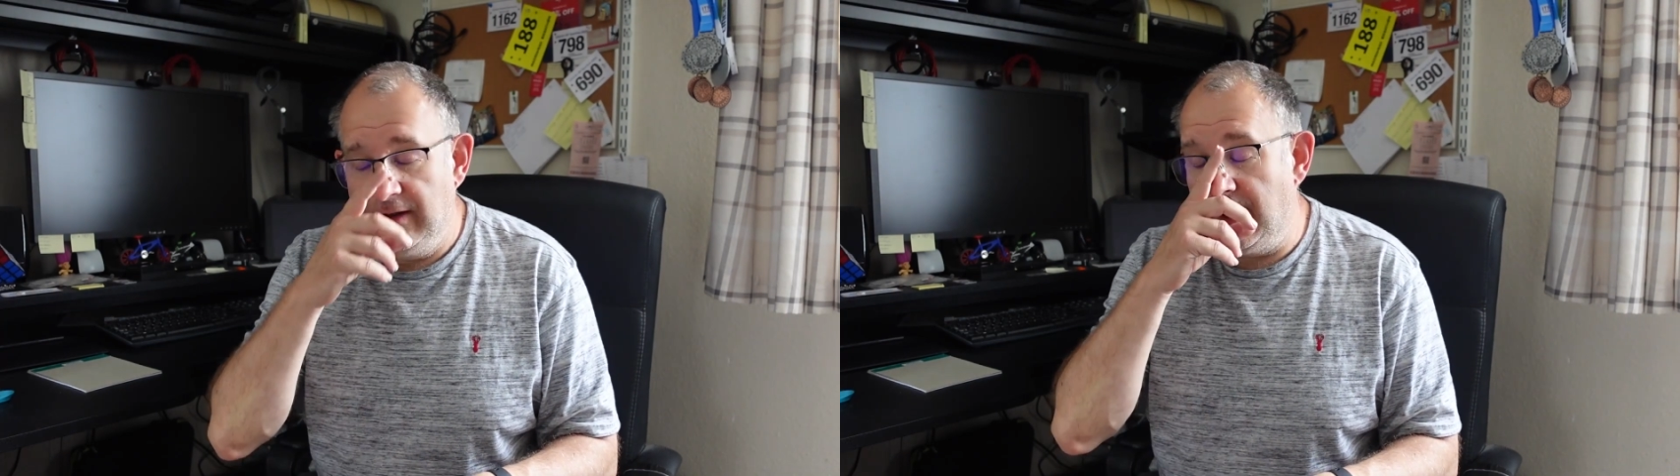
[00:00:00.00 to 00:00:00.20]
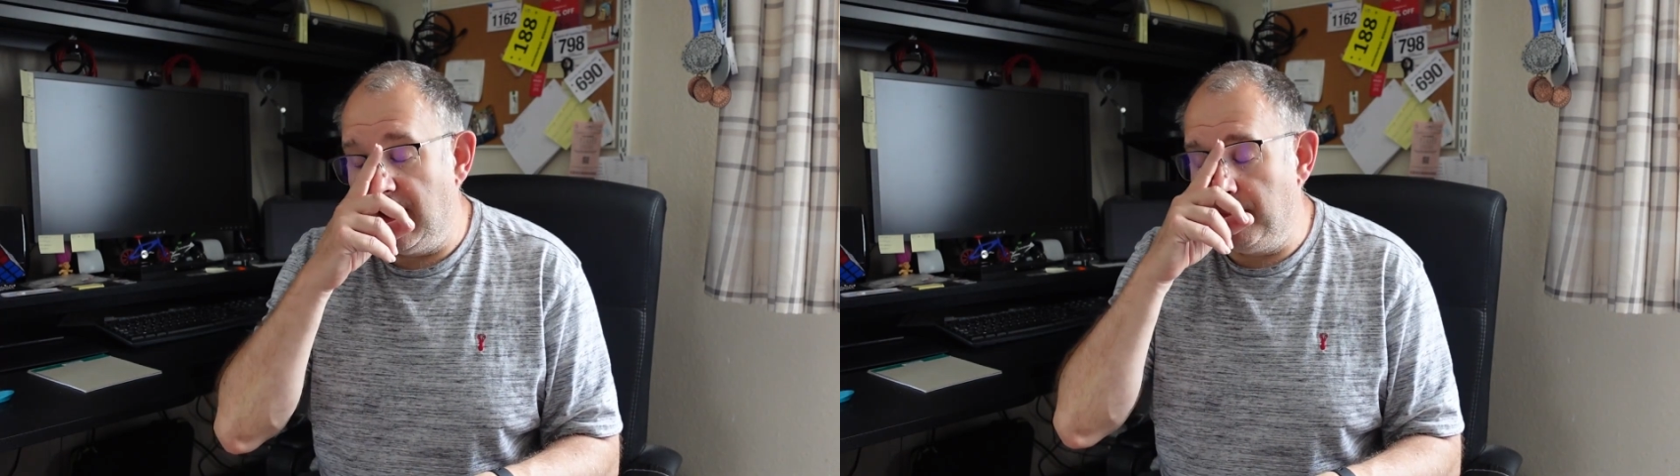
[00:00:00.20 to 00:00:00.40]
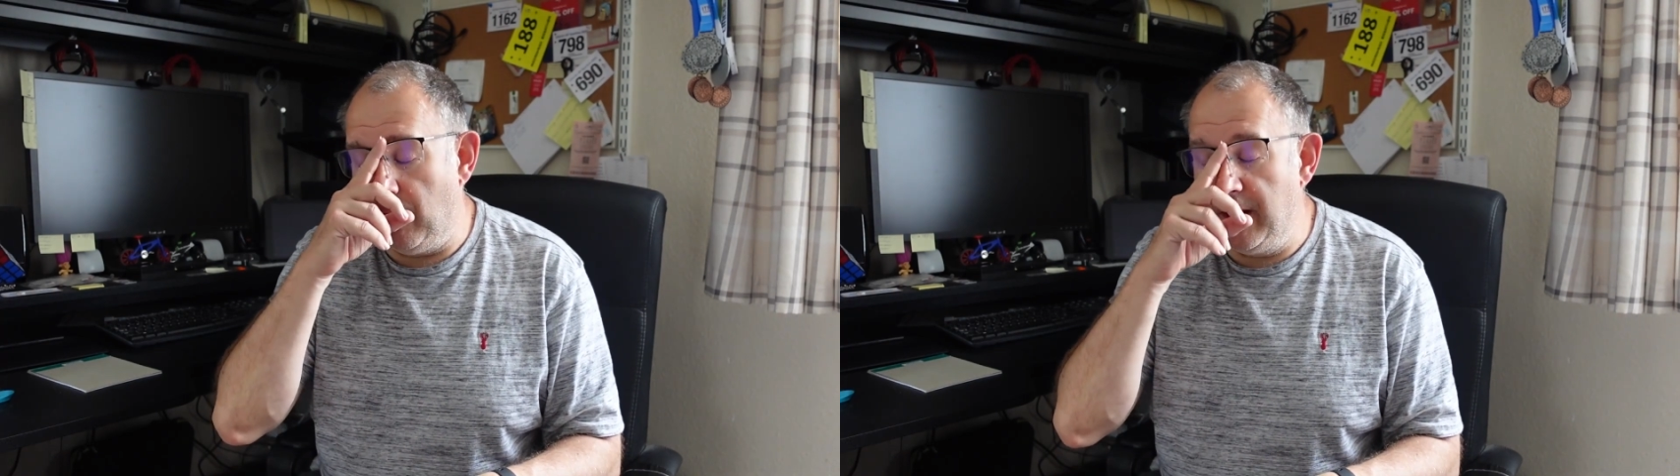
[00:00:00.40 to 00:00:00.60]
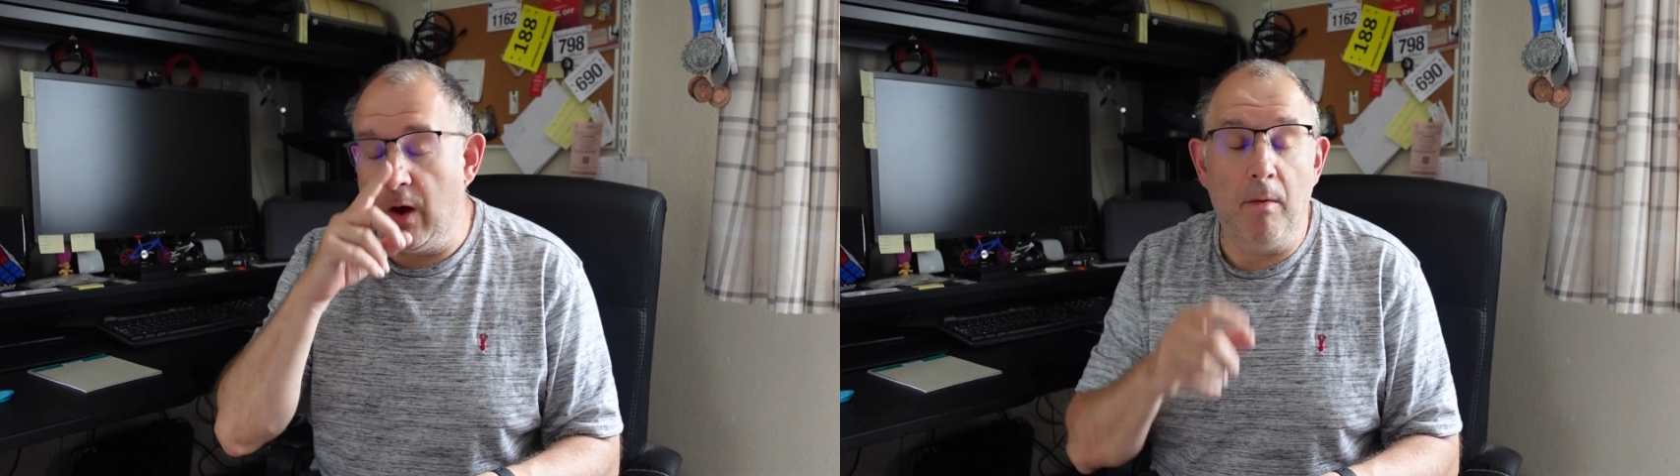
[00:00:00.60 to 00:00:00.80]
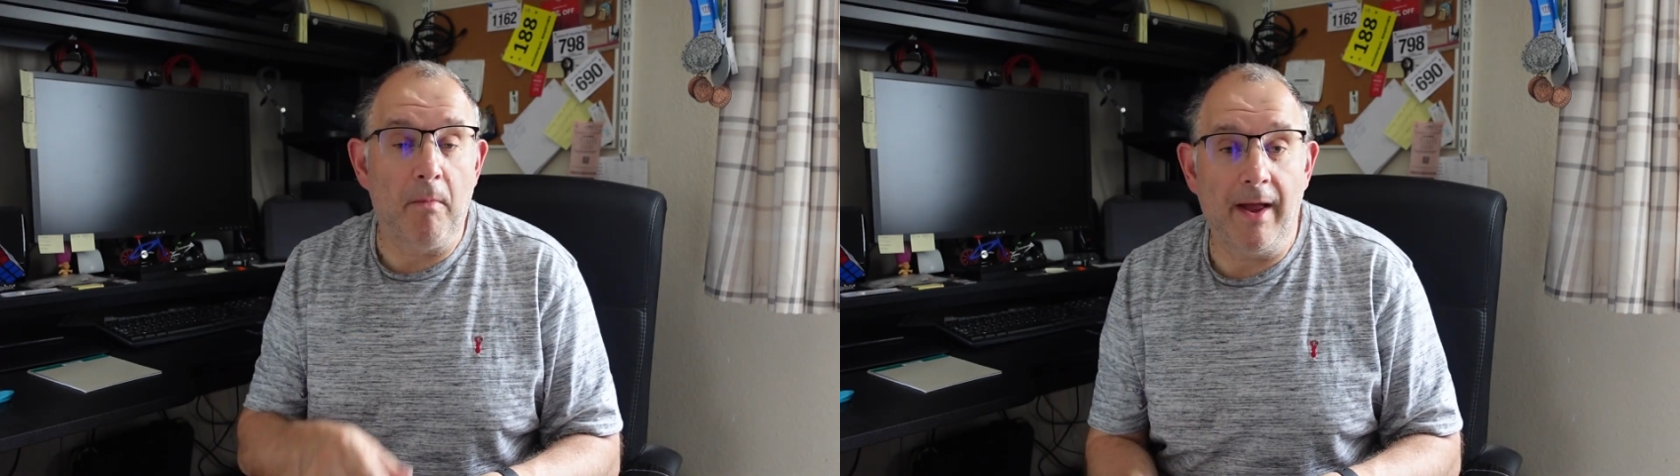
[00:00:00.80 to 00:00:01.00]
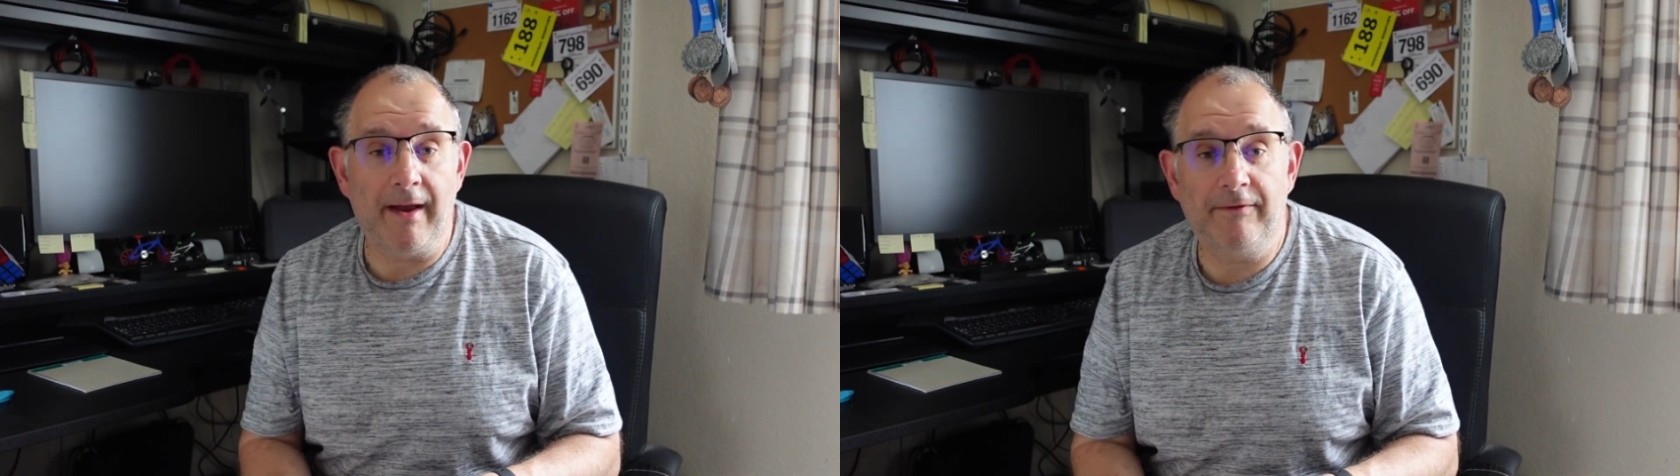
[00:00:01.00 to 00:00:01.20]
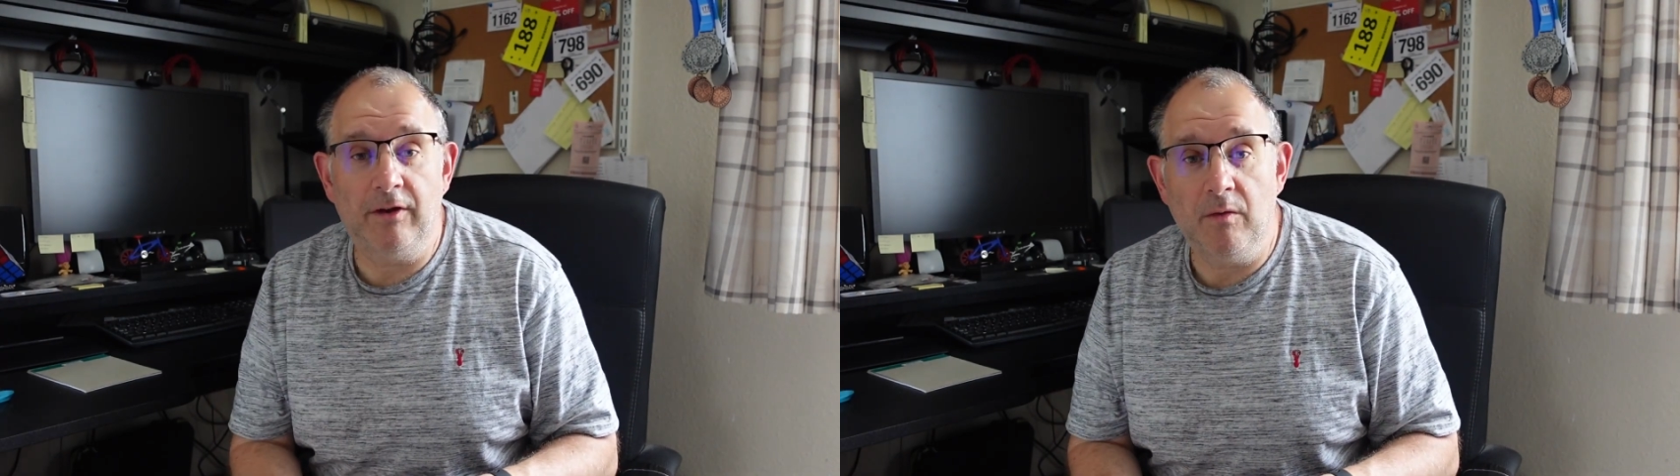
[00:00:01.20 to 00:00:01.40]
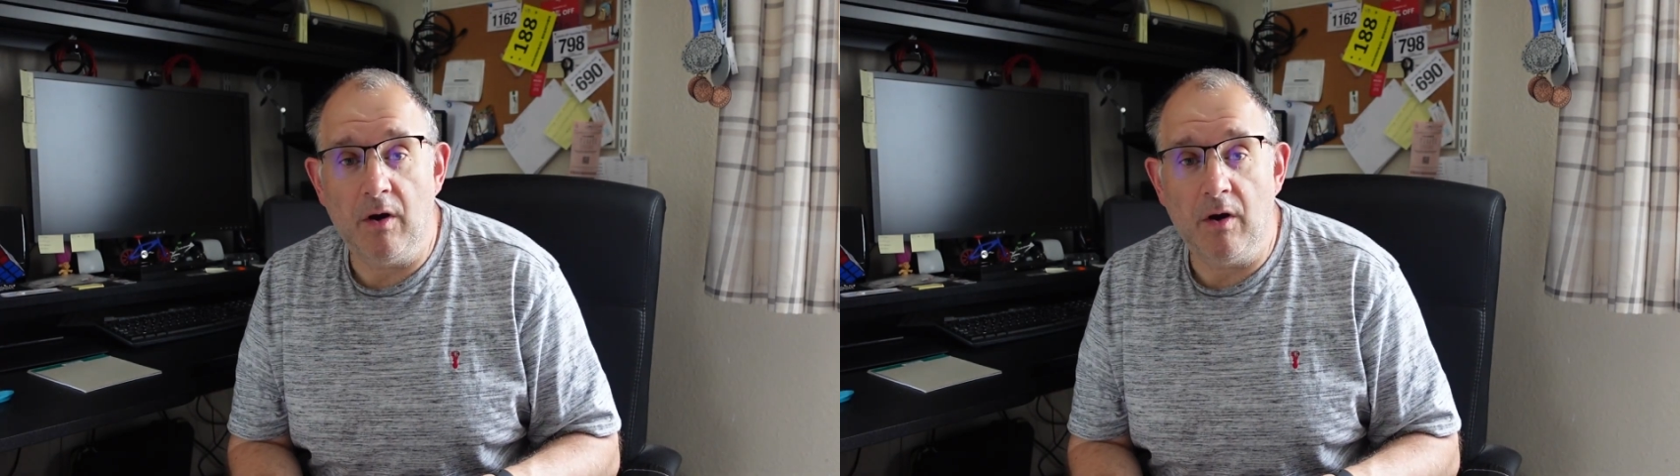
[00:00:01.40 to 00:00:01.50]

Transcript: But I know I might have to.